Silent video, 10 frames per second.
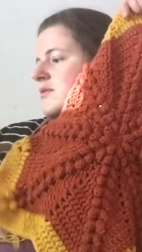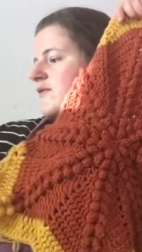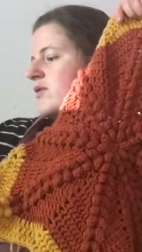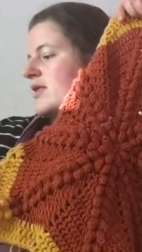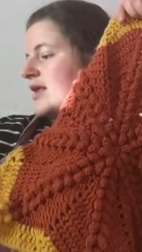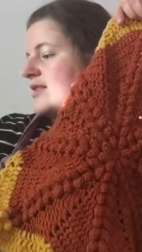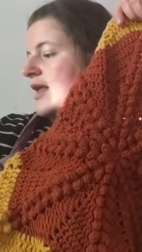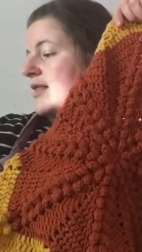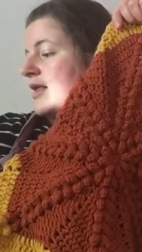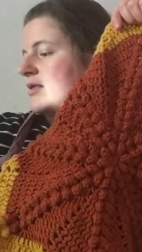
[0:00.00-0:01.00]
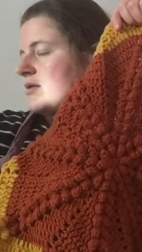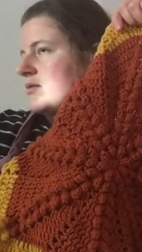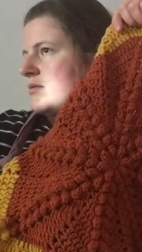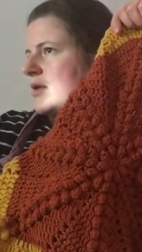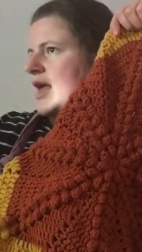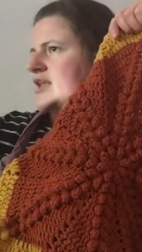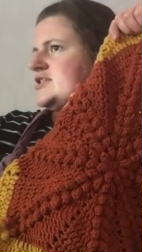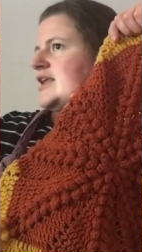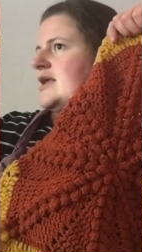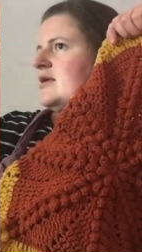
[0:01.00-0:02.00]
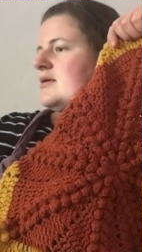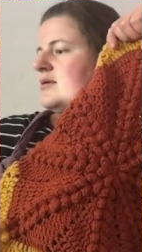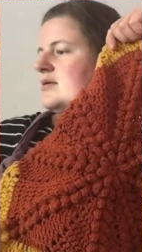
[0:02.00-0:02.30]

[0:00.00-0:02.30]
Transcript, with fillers: we've got this, and then actually,